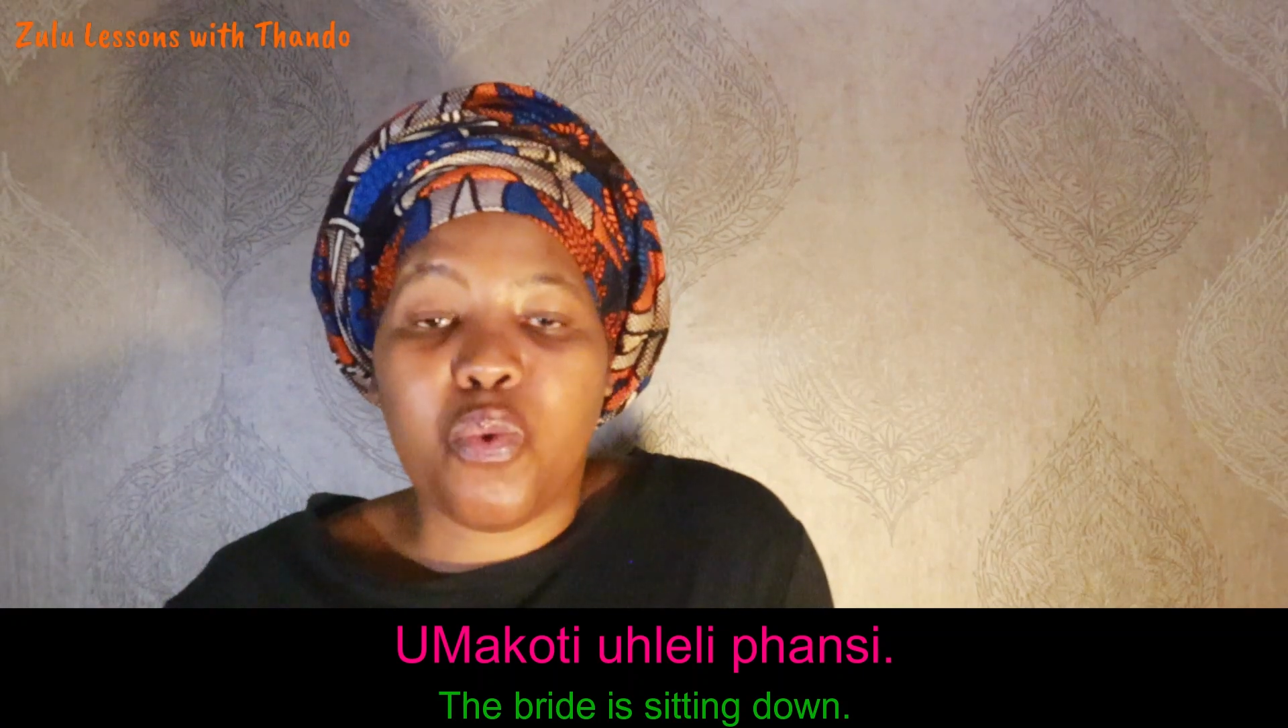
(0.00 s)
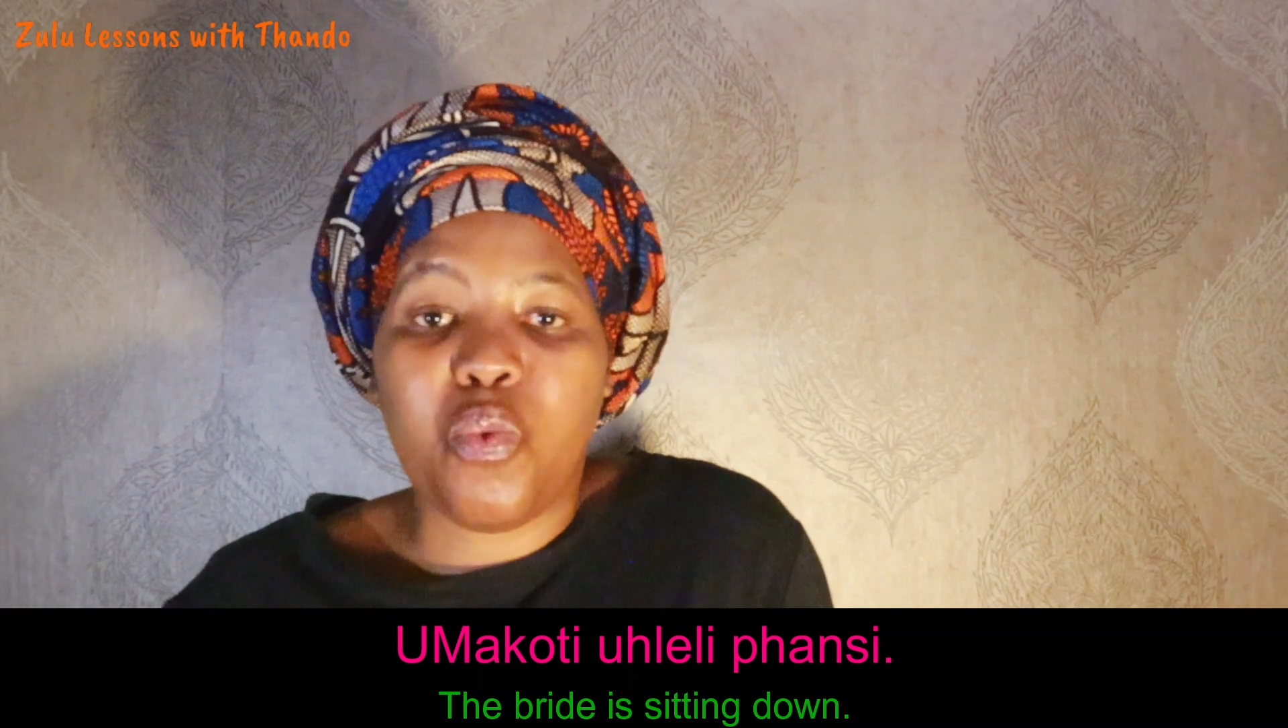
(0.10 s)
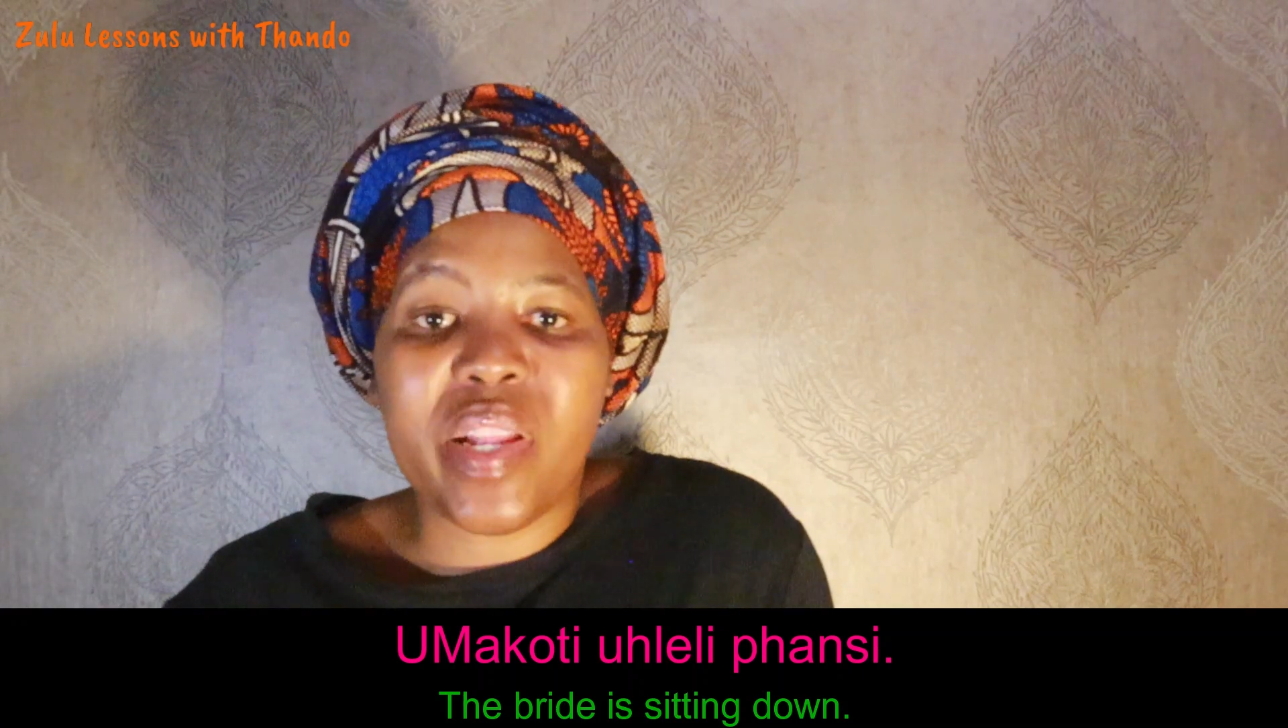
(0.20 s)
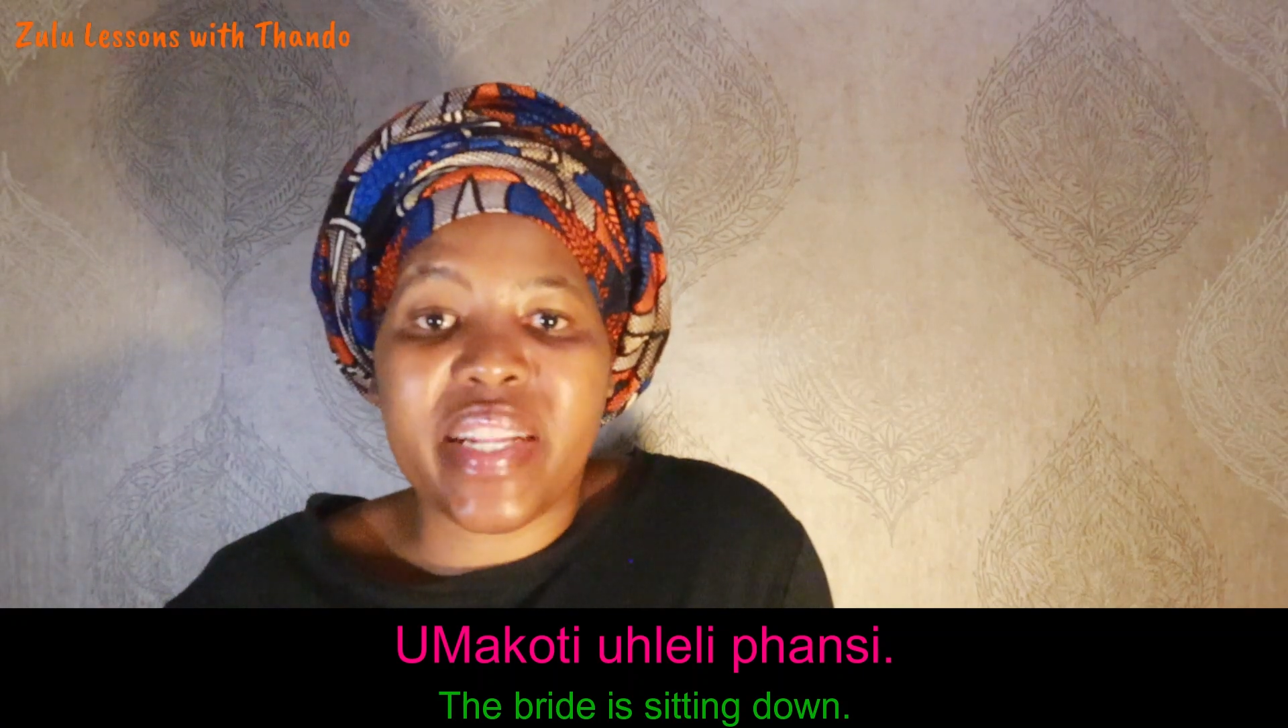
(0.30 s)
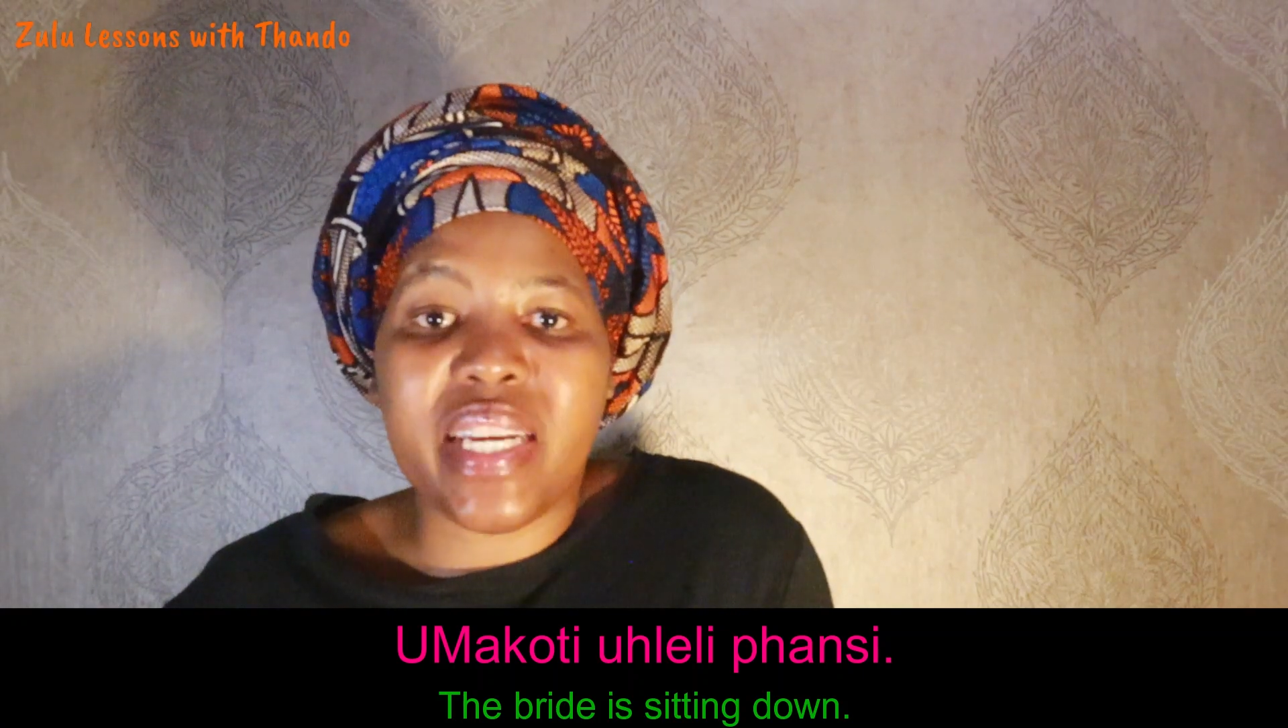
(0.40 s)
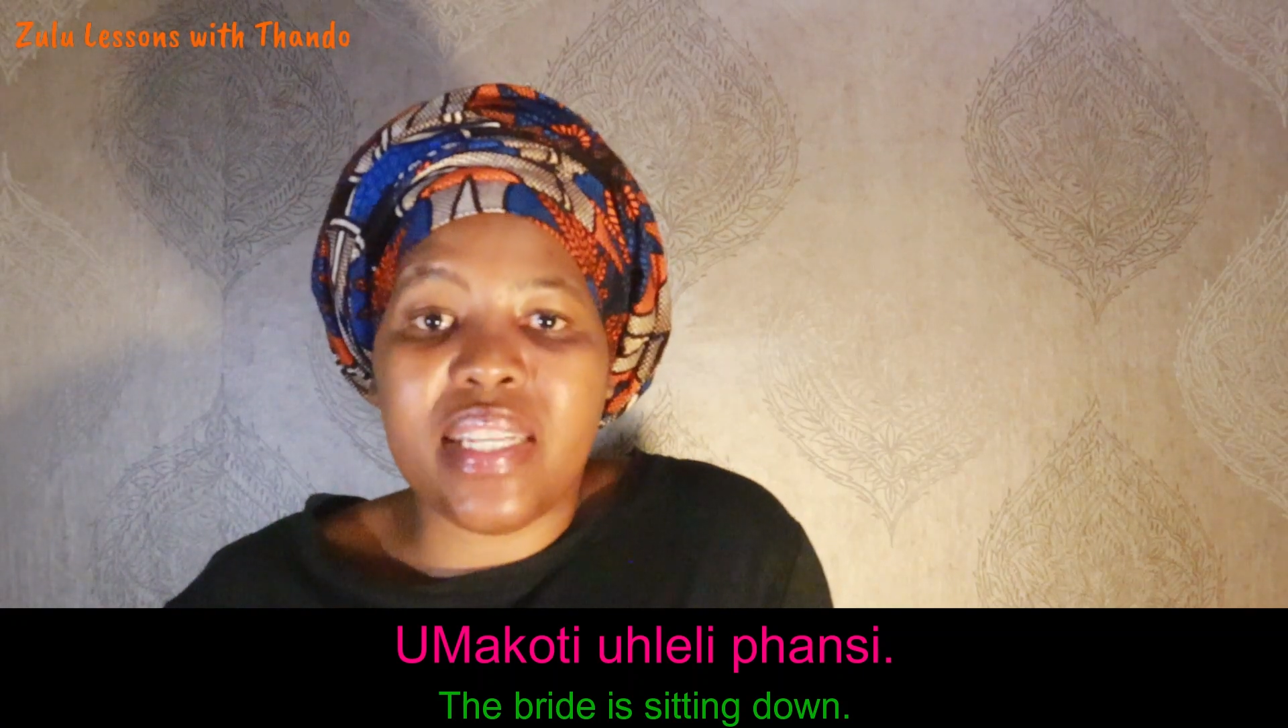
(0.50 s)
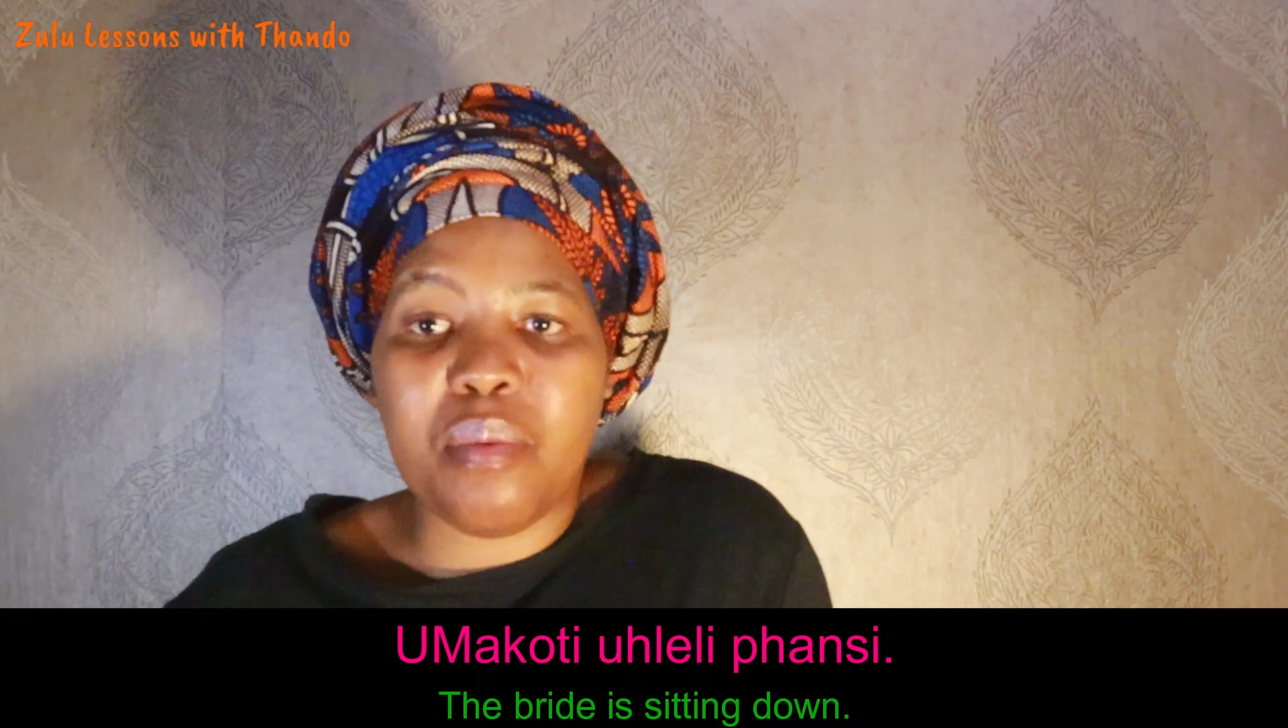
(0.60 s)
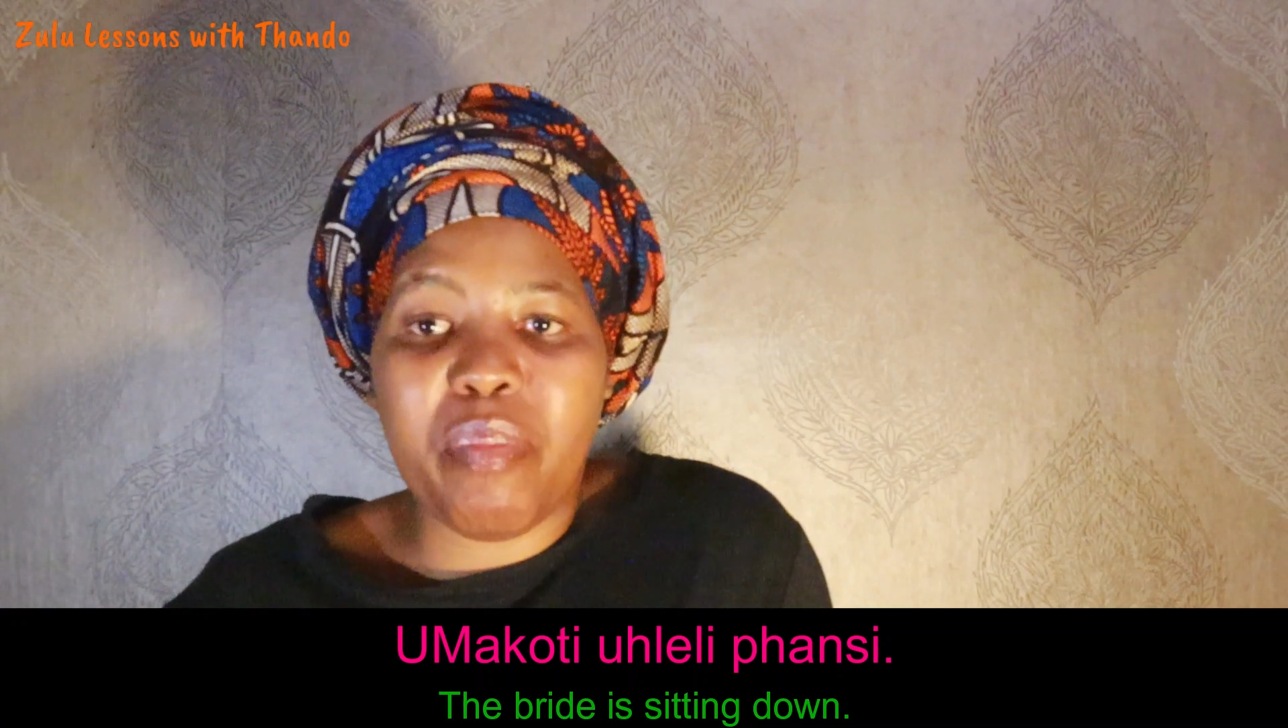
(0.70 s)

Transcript: uhleli